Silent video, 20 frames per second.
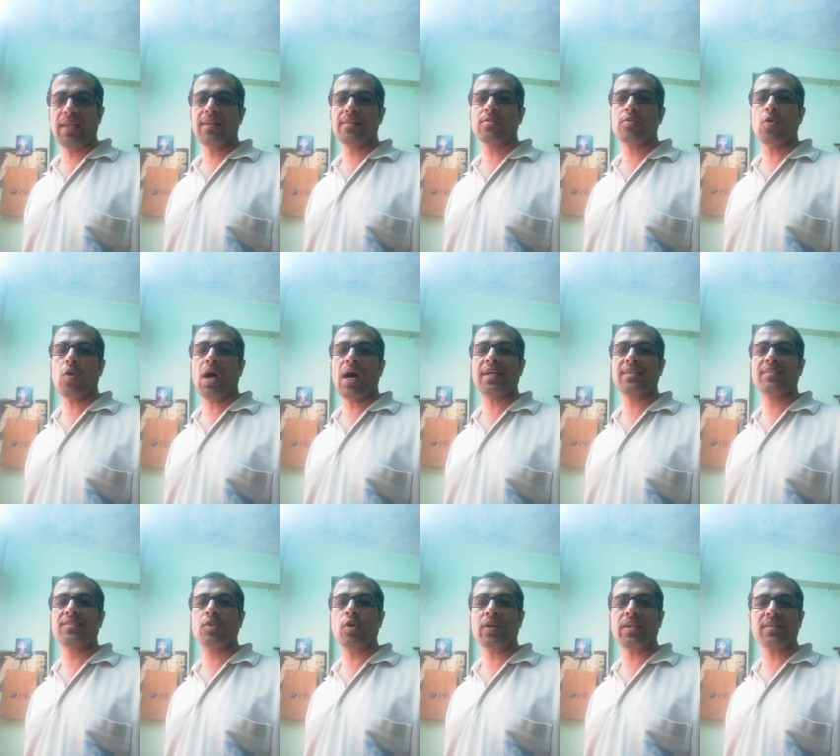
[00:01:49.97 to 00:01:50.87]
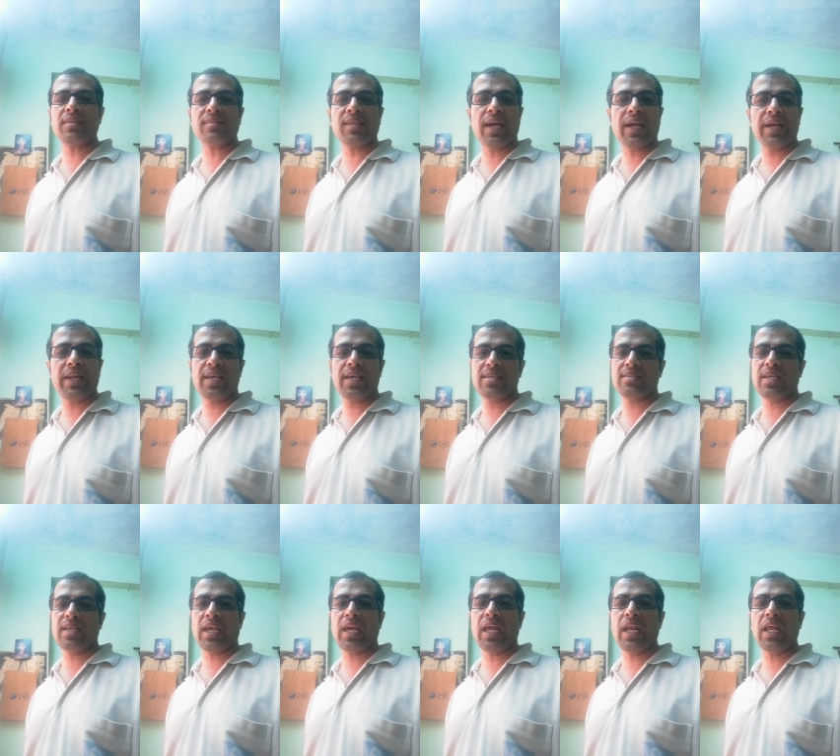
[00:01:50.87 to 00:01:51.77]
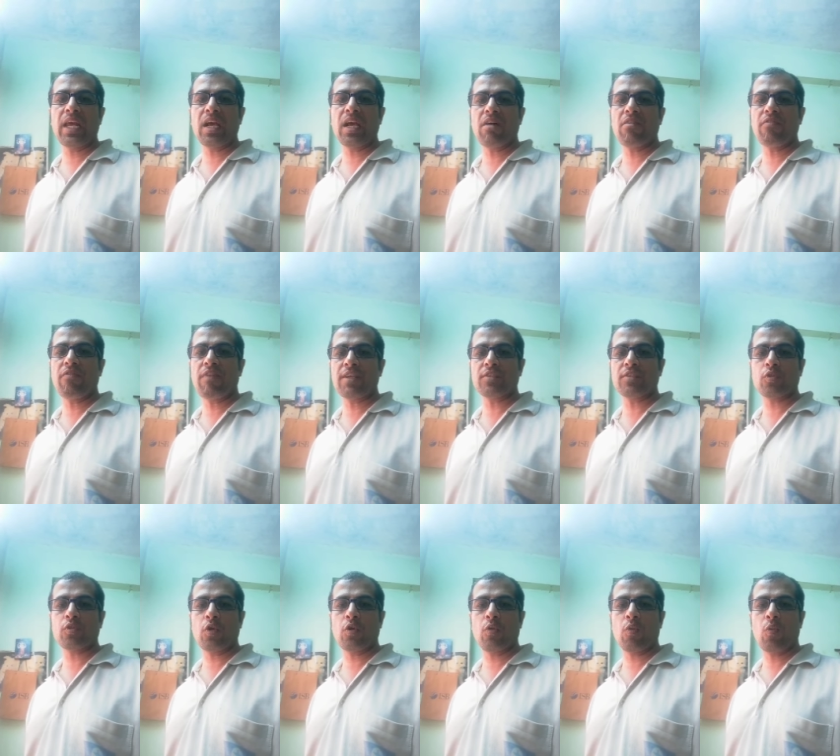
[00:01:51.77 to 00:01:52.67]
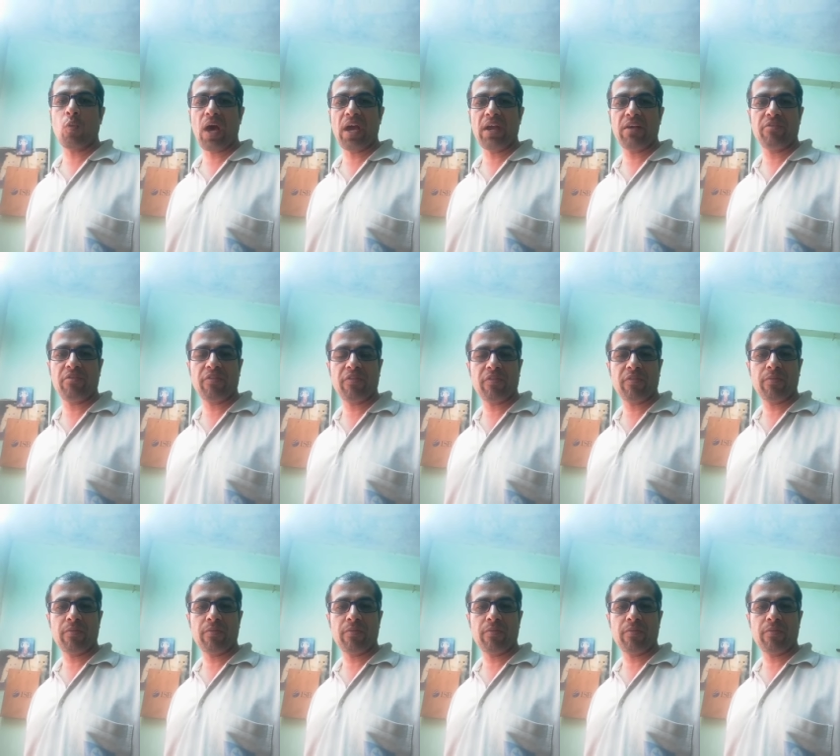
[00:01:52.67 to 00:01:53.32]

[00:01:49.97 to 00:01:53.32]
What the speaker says: So uxoricide is the killing of one's own wife.